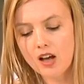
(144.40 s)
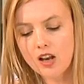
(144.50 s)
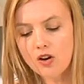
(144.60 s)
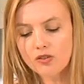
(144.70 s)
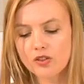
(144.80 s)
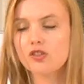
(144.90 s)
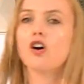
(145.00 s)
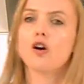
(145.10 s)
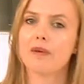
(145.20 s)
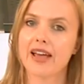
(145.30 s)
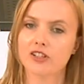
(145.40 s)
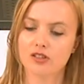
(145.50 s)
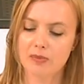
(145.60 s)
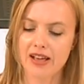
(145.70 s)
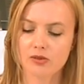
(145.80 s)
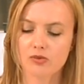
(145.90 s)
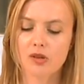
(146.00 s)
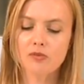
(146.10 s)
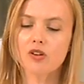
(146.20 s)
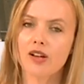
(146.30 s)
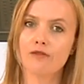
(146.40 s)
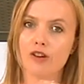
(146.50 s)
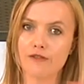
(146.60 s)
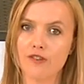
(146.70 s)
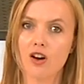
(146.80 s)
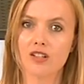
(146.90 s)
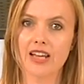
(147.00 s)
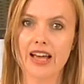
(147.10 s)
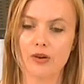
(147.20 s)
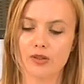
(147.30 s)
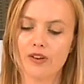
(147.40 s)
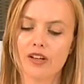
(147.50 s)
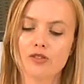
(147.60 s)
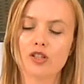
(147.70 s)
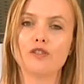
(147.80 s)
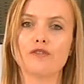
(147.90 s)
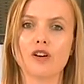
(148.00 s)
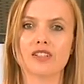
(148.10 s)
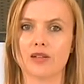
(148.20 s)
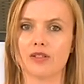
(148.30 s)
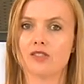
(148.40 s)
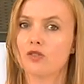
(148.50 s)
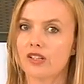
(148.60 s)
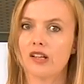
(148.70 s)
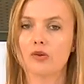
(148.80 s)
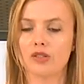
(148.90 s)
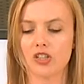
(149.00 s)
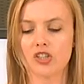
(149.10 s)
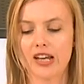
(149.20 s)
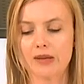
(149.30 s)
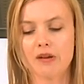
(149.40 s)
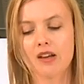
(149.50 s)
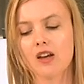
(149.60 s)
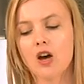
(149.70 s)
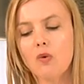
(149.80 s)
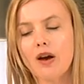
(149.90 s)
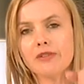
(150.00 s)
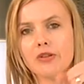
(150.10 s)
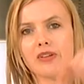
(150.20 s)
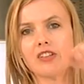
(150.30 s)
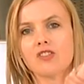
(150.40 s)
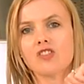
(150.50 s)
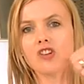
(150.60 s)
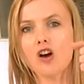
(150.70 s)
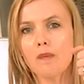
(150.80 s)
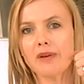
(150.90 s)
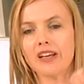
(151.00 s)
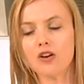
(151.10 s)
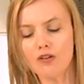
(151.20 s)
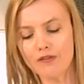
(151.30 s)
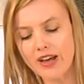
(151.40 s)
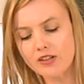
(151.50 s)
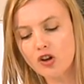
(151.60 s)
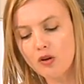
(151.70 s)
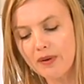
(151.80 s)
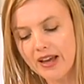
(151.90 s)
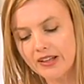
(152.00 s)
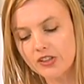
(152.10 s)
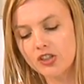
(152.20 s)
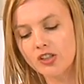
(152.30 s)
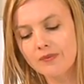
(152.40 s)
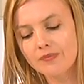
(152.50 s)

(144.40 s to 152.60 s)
along the top edge of the petal. So I'm not going very far down. If I go too far down, it's not going to hold its shape. What I'm doing is just sharpening off that top edge